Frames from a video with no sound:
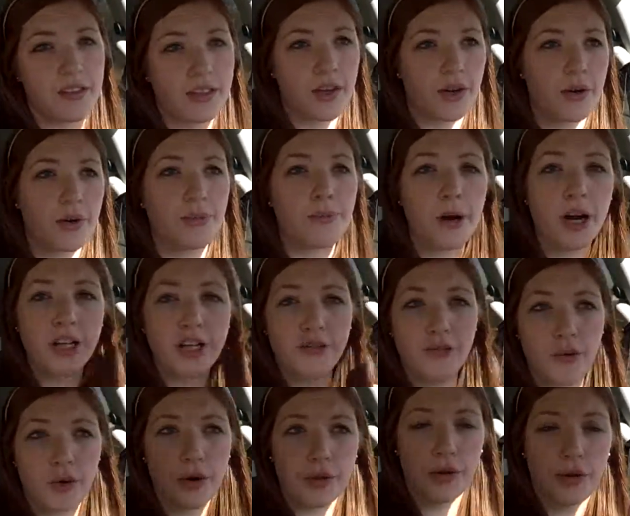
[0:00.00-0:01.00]
So March
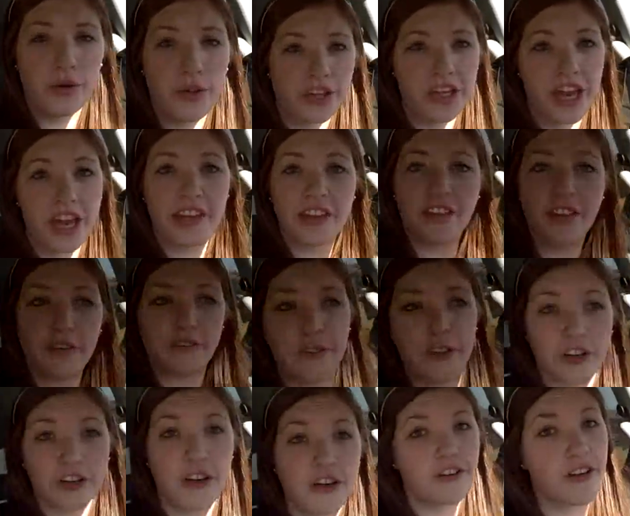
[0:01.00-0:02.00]
4th through the 8th,
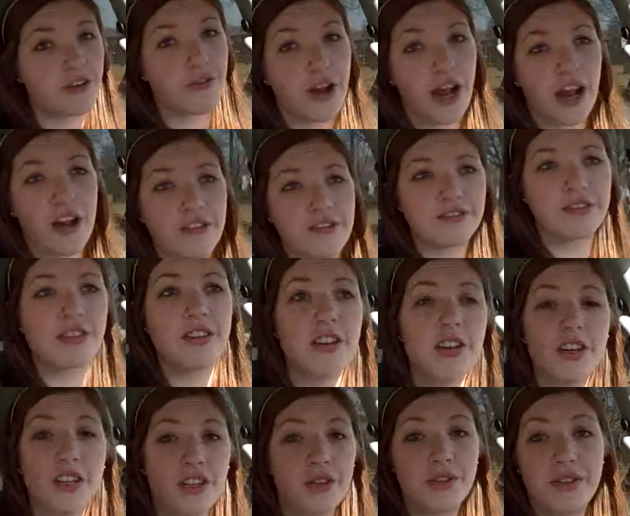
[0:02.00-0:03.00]
if you're around
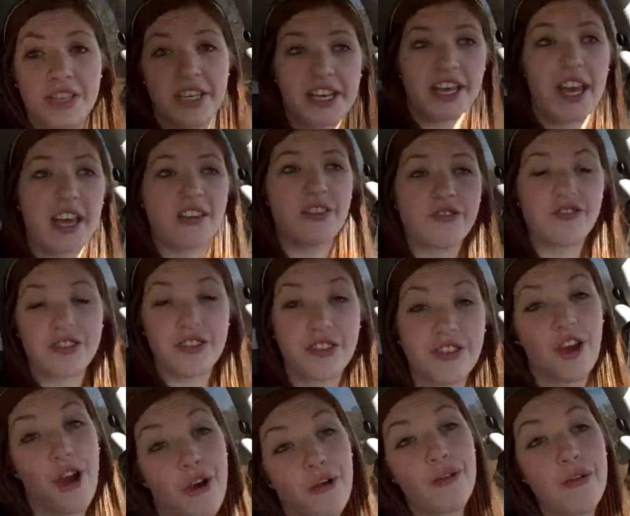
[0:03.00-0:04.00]
UTA, you
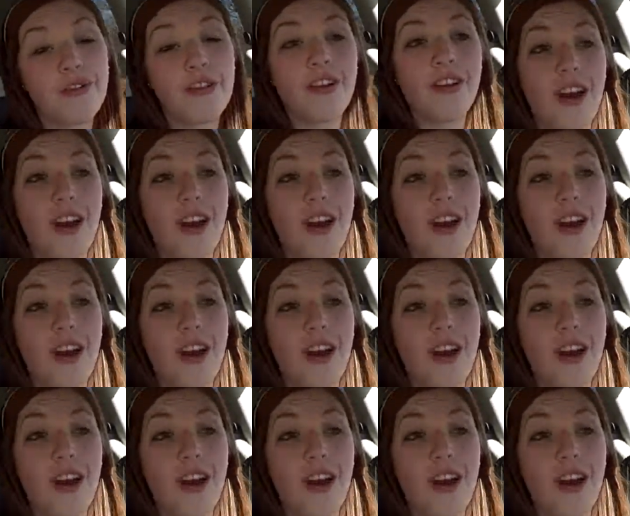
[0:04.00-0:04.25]
should go.